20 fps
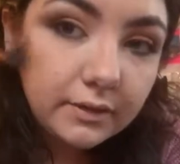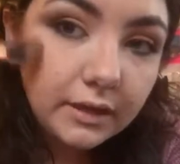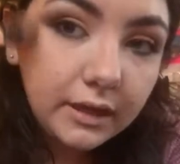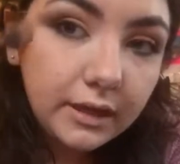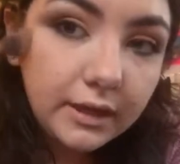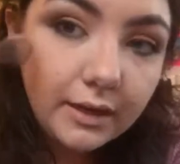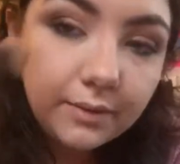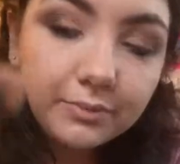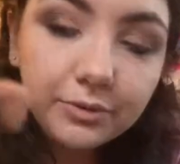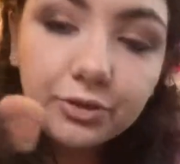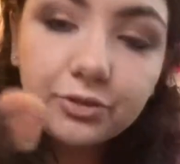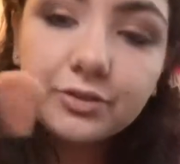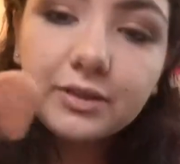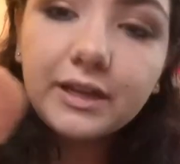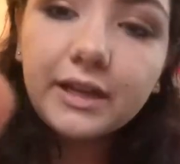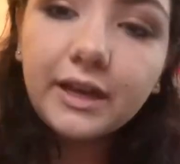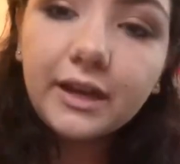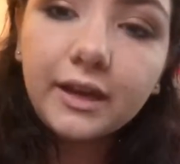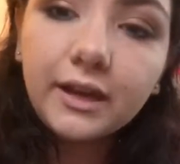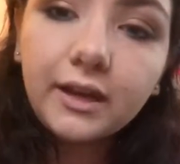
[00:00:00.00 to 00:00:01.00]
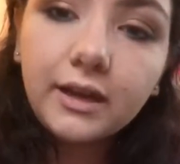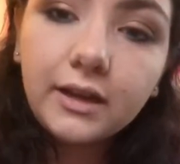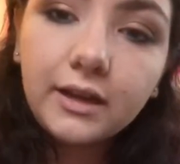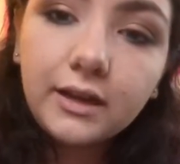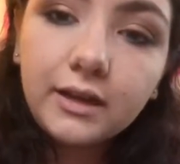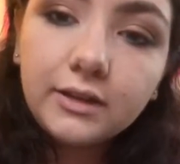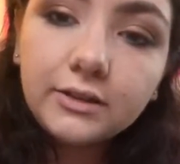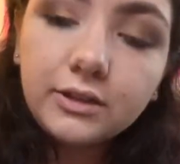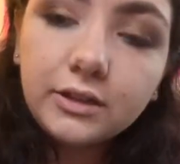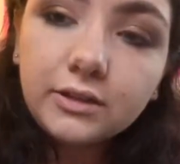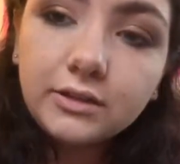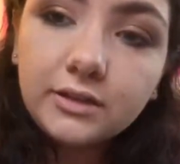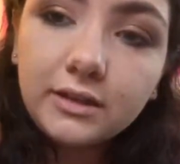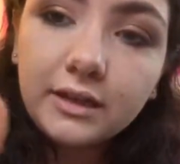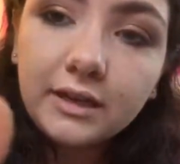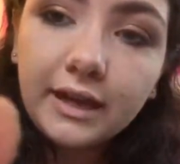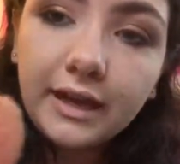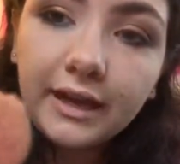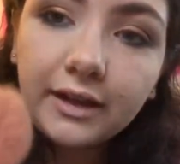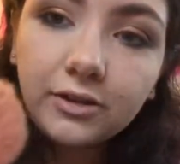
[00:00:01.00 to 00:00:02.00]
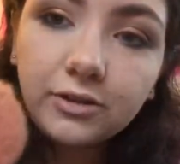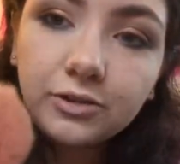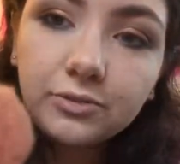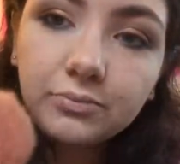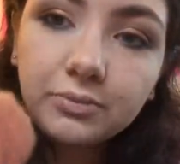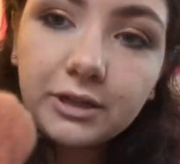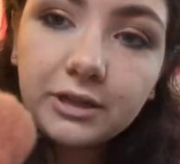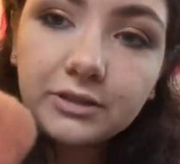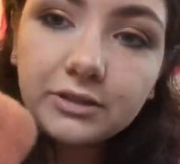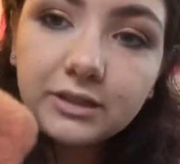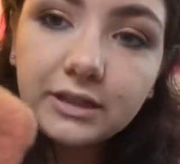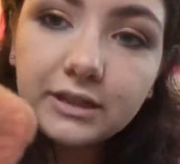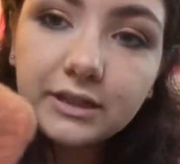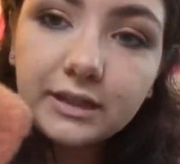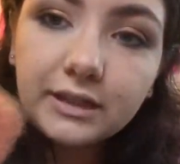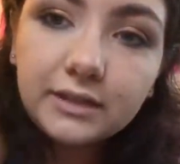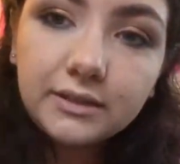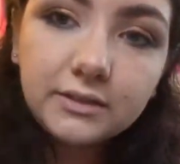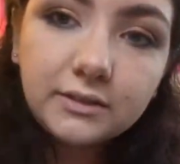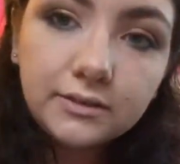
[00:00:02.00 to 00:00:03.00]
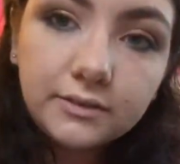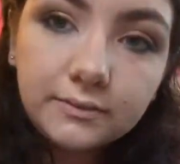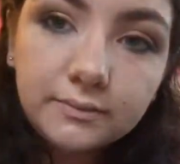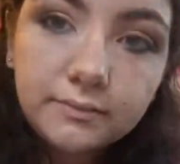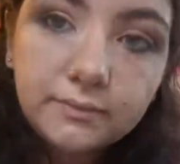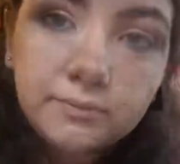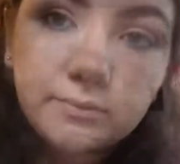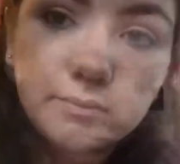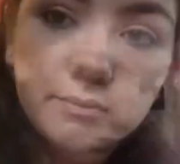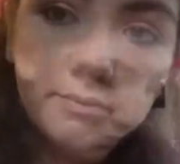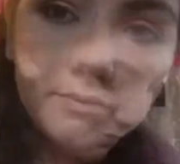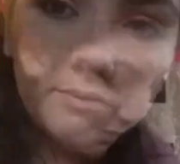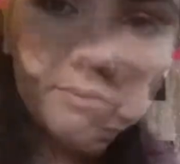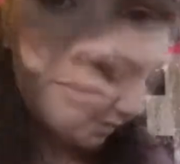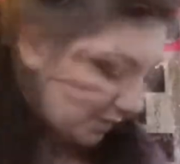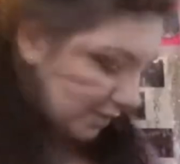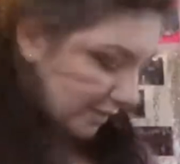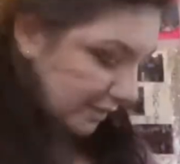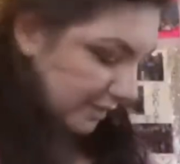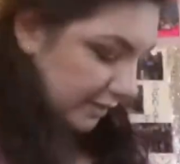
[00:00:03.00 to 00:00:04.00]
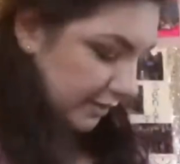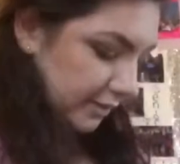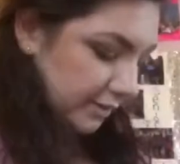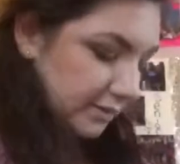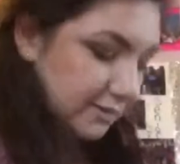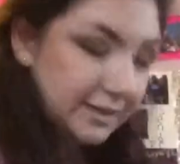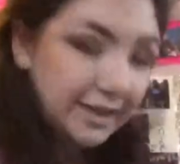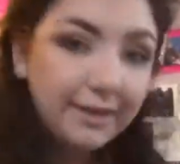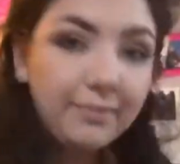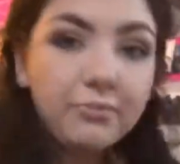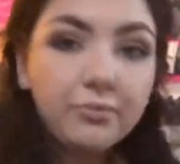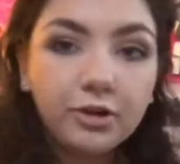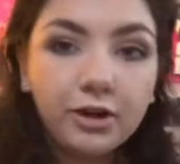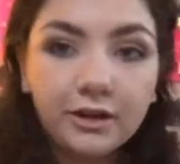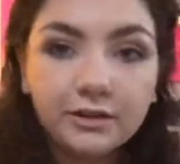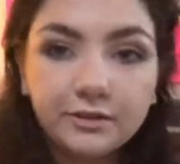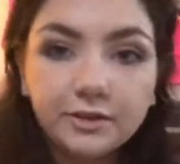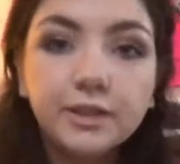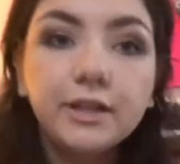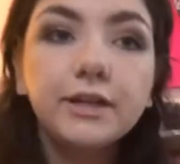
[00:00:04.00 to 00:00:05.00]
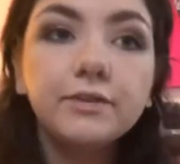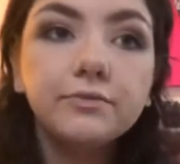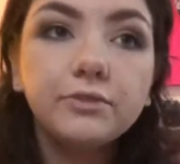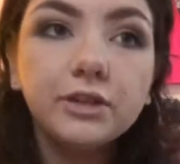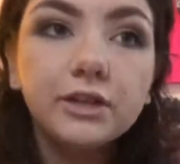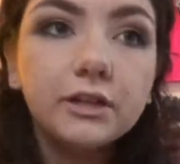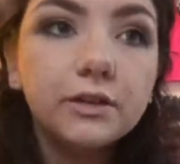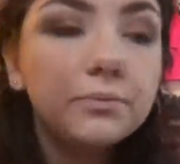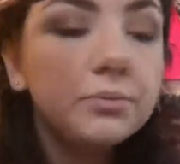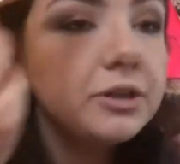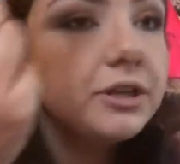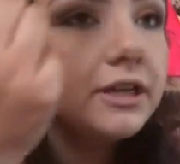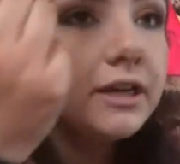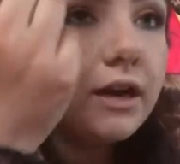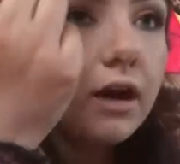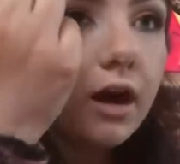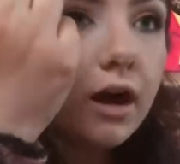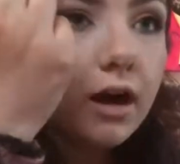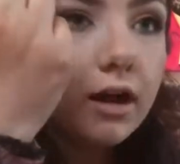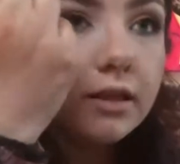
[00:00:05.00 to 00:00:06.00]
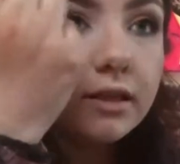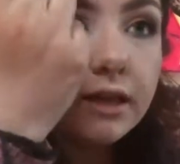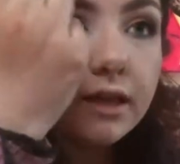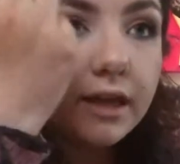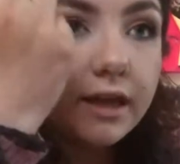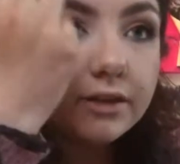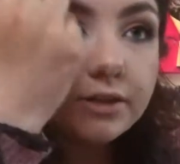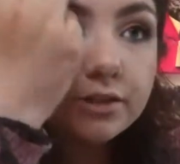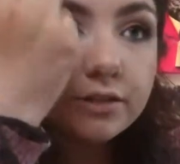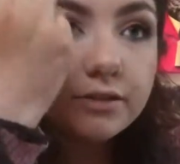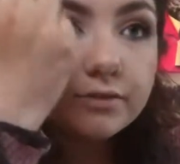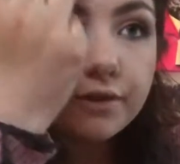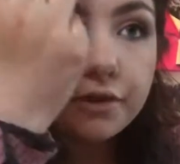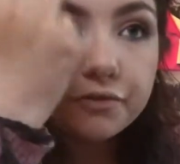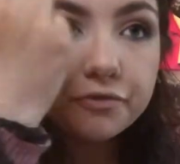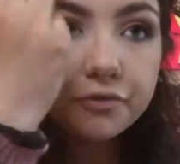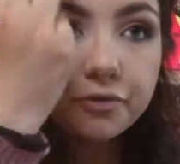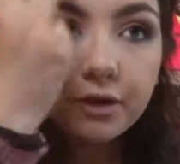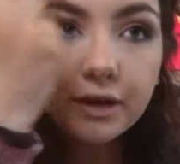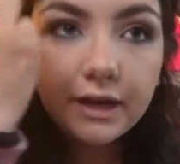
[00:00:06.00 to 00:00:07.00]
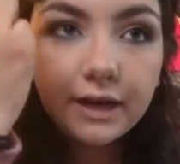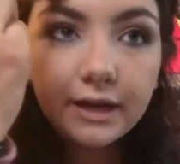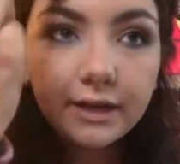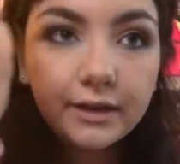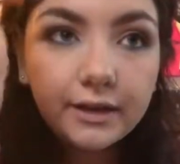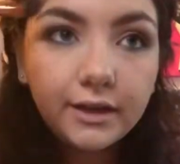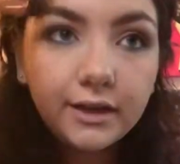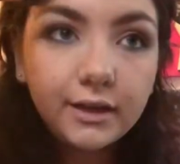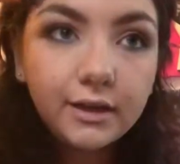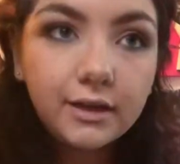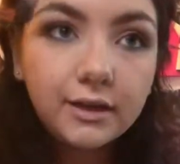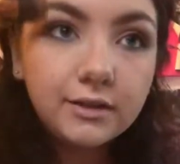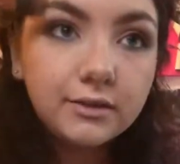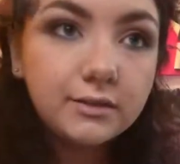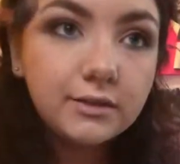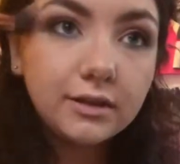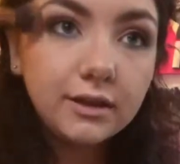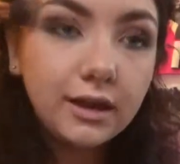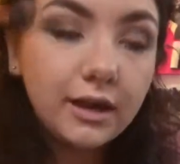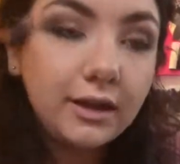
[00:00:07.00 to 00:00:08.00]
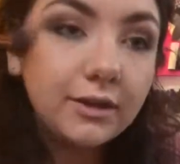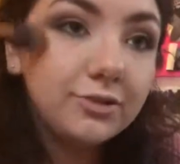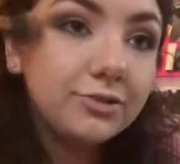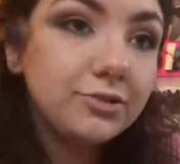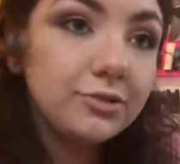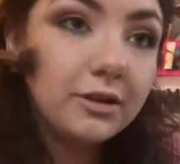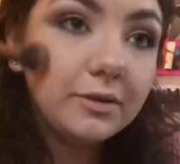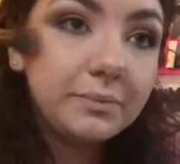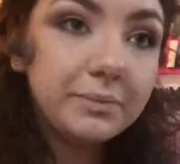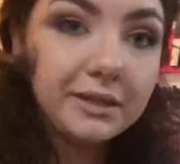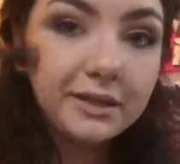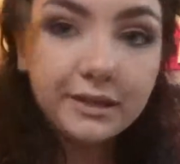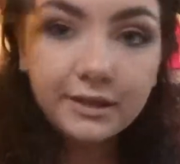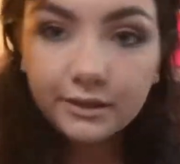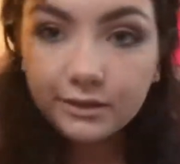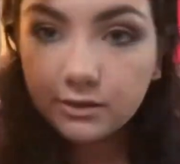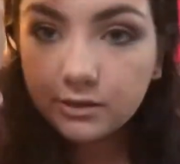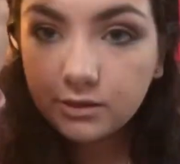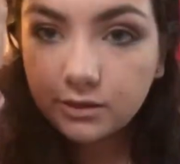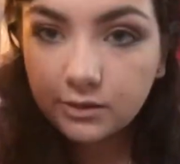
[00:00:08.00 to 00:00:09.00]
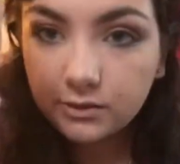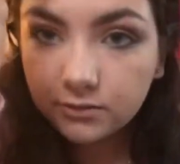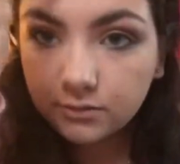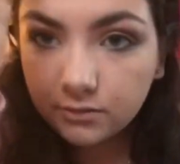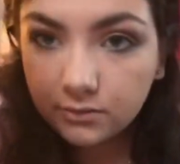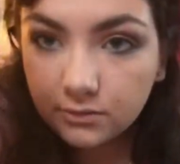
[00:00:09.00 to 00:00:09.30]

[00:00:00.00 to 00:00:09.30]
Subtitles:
And I'm using just an angled brush like this. So we're going to be taking the same bronzer and we're going to put it on the edges of our forehead to contour up here too.